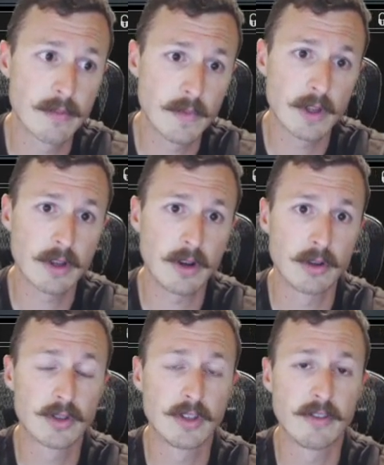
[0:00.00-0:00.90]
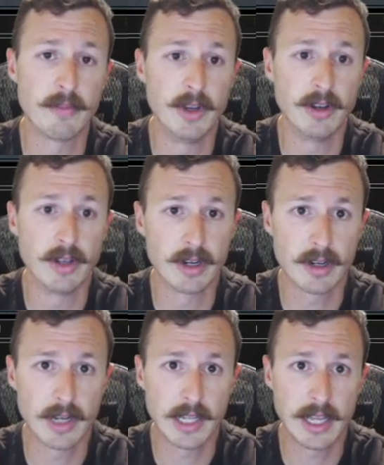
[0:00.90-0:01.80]
Cauldron Familiar,
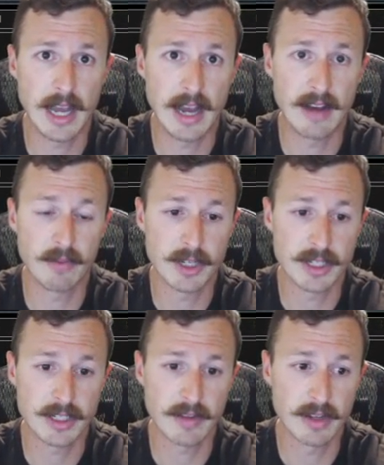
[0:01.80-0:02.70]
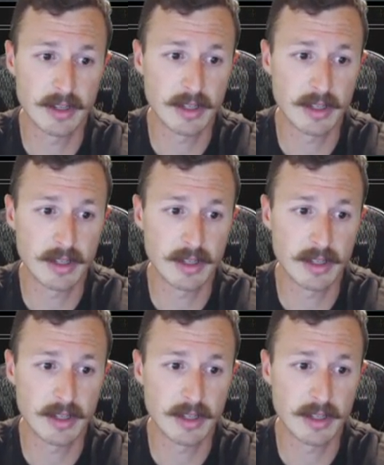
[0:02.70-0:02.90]
and they have Witch's Oven.